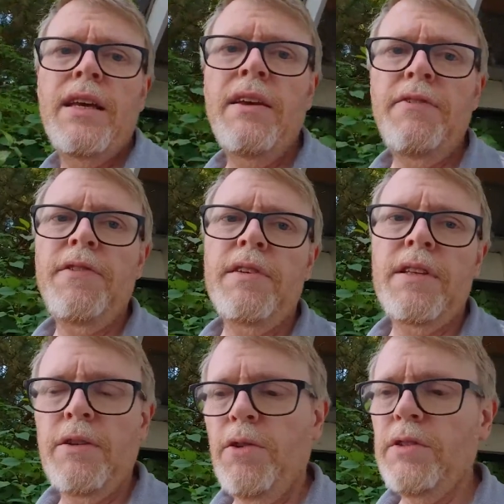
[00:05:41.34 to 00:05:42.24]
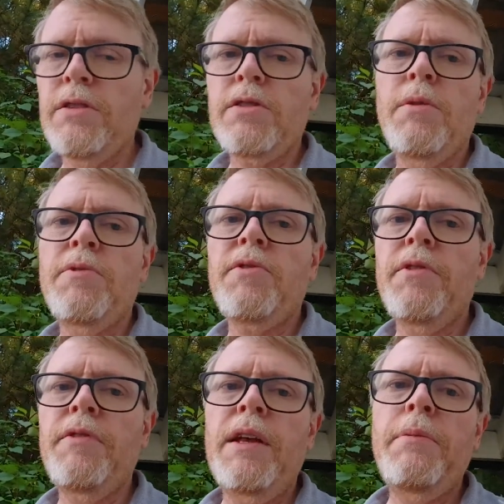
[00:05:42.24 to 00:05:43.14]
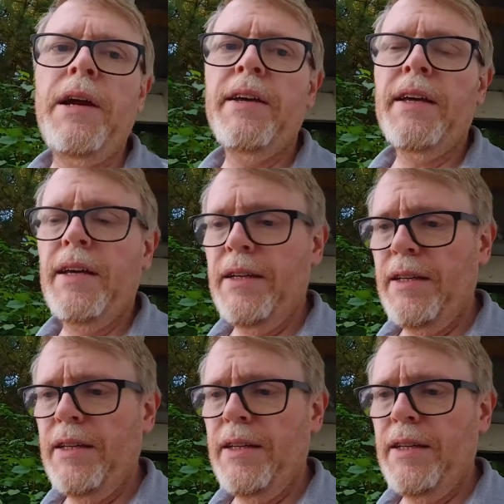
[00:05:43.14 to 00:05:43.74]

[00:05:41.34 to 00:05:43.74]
If the noise is coming from the wheel bearing,